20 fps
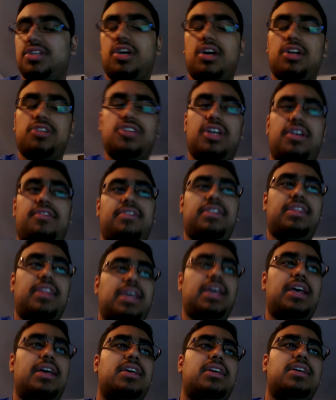hard drive in
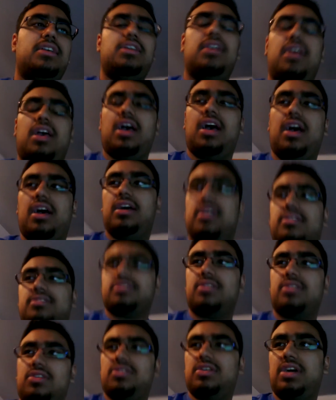there.
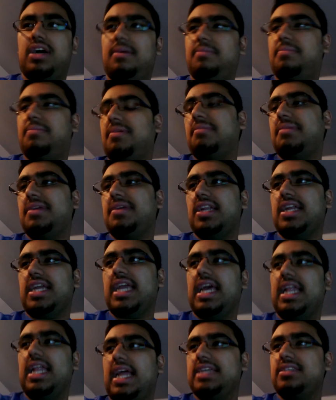So I'm probably gonna
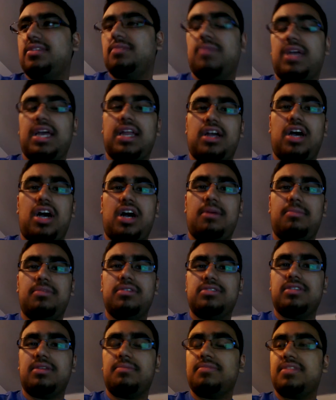get like some kind of hub or
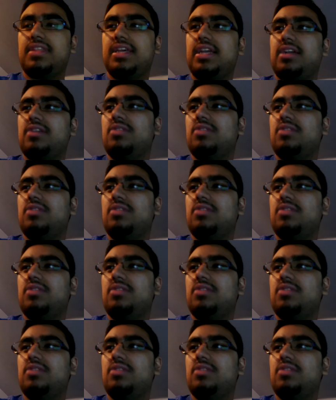something,